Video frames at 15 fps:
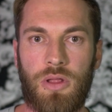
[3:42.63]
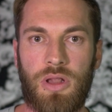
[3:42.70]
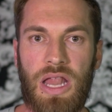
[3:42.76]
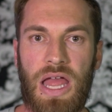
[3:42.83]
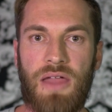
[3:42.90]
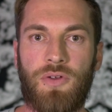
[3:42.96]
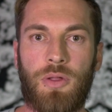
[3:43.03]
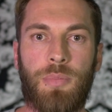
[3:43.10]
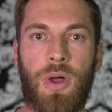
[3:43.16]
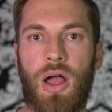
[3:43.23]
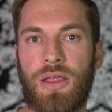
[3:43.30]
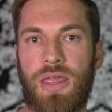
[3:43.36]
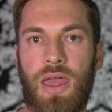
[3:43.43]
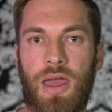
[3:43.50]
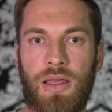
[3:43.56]
live on
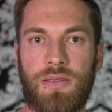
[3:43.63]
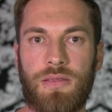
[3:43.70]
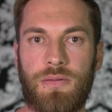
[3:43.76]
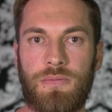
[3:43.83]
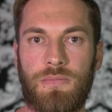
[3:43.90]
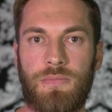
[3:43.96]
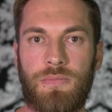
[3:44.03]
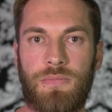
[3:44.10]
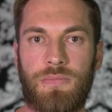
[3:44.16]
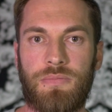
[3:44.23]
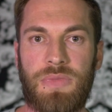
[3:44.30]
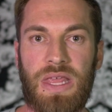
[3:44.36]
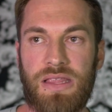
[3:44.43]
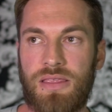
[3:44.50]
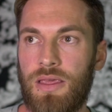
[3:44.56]
podcasts.
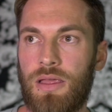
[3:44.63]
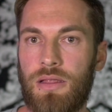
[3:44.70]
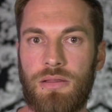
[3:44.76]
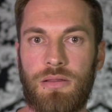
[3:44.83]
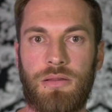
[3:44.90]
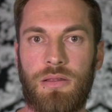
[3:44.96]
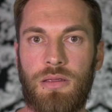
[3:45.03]
That's it.